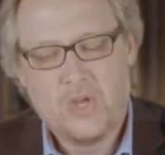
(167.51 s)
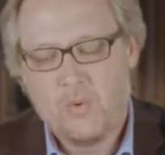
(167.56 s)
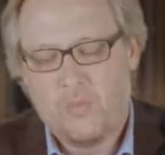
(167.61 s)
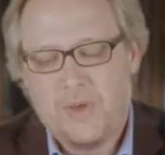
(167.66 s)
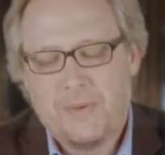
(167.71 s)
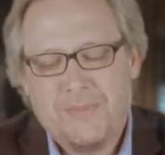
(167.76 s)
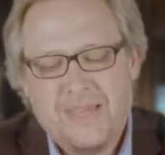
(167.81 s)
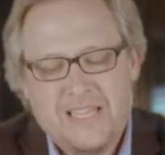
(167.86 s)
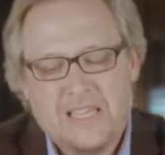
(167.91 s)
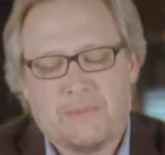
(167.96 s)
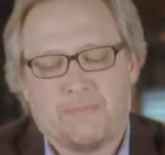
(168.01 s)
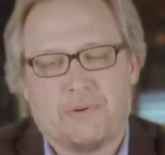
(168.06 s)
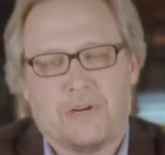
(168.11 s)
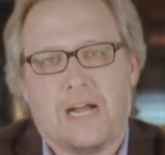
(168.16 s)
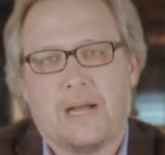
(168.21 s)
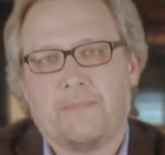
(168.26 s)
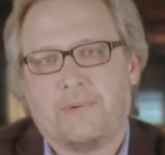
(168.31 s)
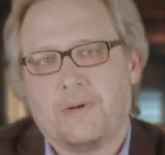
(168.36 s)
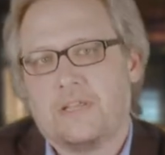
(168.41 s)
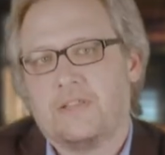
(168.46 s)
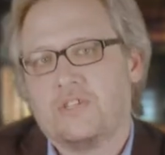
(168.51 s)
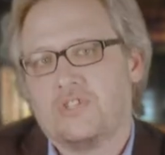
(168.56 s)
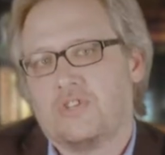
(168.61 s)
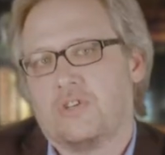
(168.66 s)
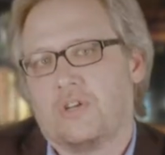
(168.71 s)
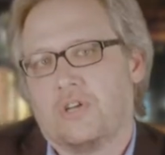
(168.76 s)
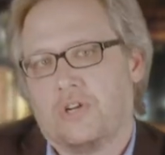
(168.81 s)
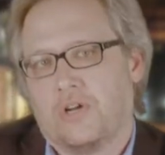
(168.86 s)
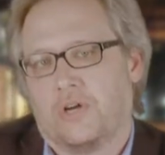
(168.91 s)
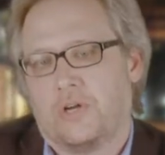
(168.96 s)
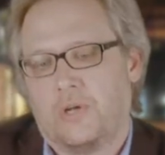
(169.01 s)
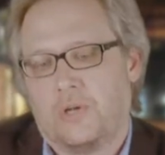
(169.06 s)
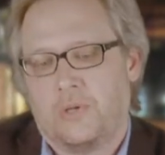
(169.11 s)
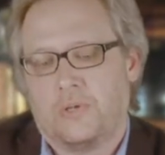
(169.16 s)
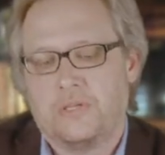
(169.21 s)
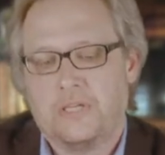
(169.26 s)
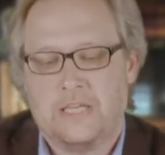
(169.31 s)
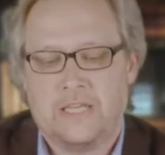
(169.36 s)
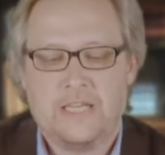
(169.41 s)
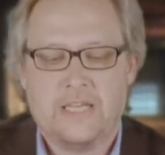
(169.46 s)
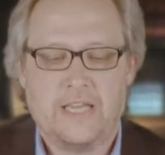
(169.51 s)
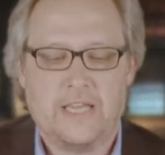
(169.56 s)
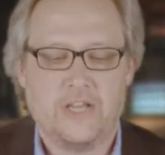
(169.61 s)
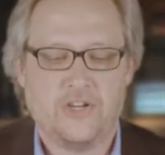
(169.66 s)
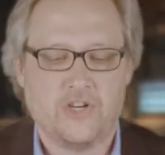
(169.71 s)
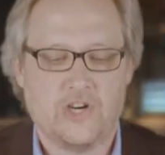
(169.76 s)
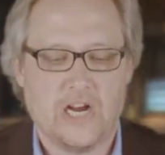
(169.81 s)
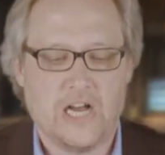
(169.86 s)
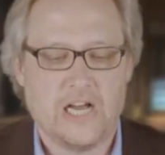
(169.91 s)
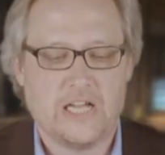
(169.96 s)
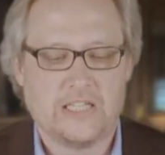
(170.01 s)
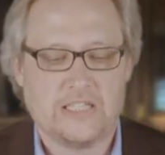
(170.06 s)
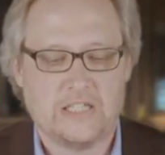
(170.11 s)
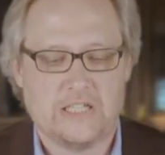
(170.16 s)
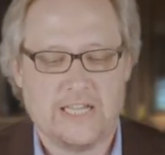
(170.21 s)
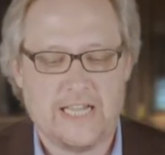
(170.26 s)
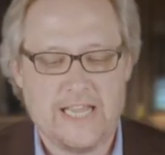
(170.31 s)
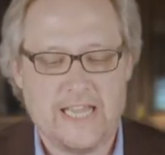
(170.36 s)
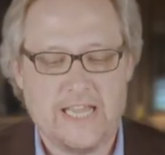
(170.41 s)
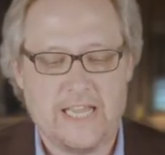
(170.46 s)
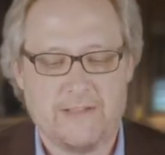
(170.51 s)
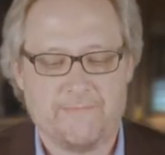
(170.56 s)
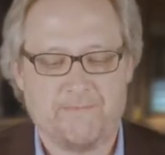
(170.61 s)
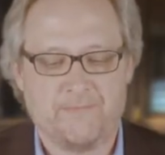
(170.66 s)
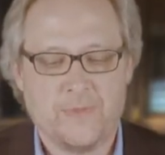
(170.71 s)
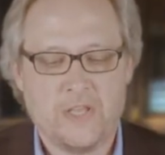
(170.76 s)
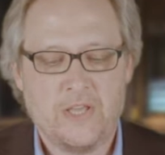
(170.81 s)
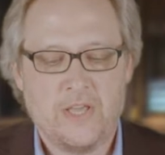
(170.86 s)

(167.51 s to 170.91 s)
We mean the property that you can hold in your hot little hand.